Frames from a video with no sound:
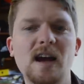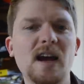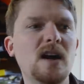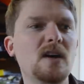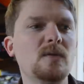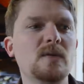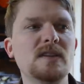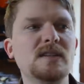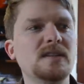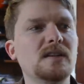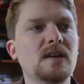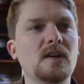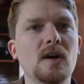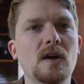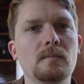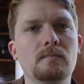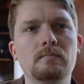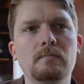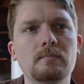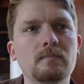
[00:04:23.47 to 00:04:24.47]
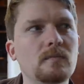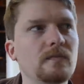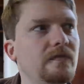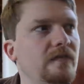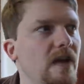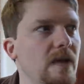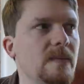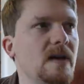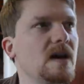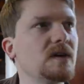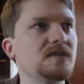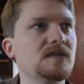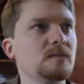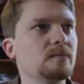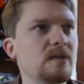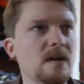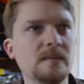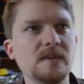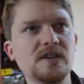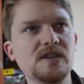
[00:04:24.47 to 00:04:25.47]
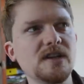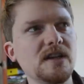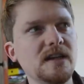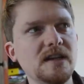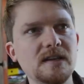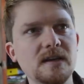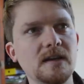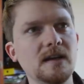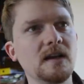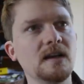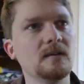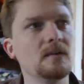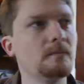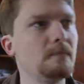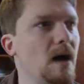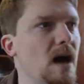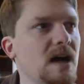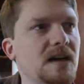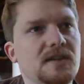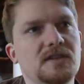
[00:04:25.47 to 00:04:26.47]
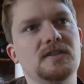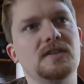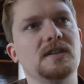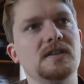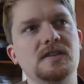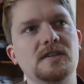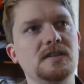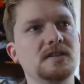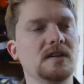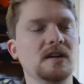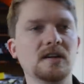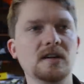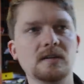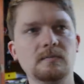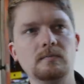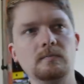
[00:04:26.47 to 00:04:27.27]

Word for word: oh, it's a female supremacy, Marxist,